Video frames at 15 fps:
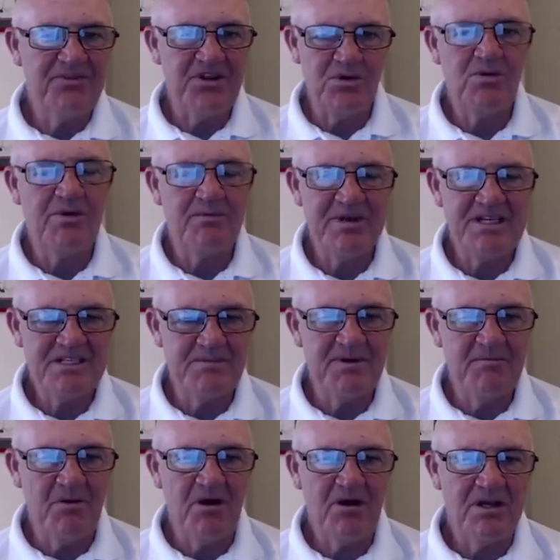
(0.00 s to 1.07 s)
you were meant to be
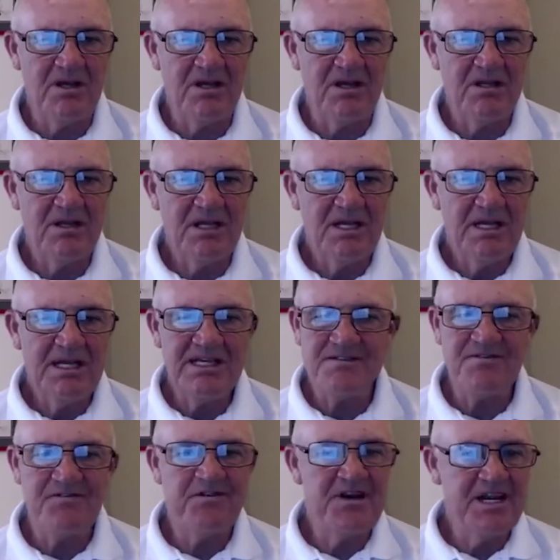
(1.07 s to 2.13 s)
marking
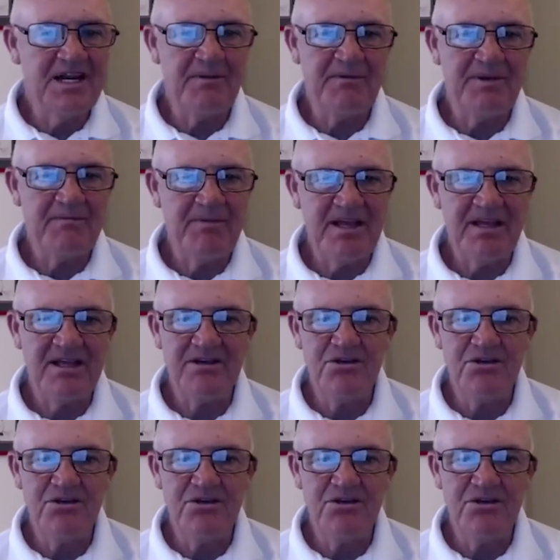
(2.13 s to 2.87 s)
is free coming back,